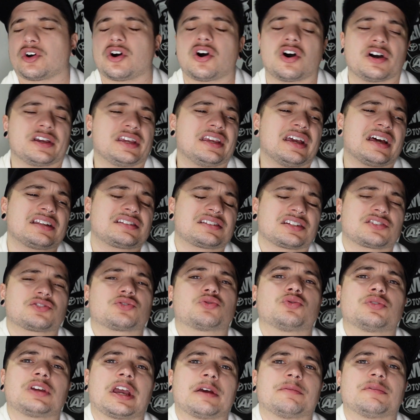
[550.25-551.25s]
oh, he had such a
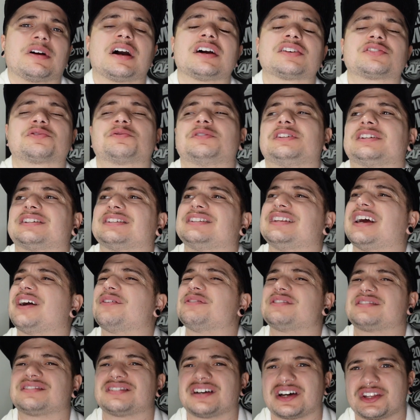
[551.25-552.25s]
good game last week and now
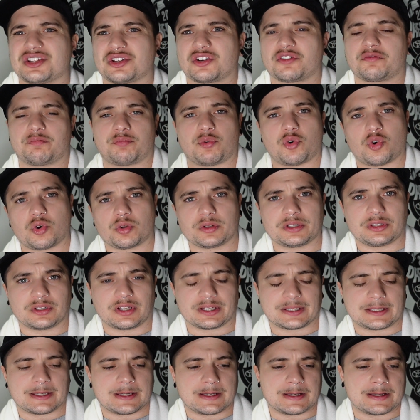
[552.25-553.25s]
he's starting off poorly
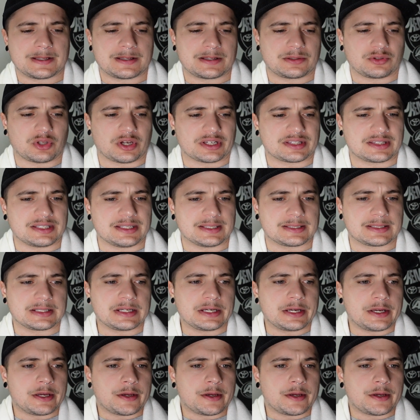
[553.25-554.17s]
like this.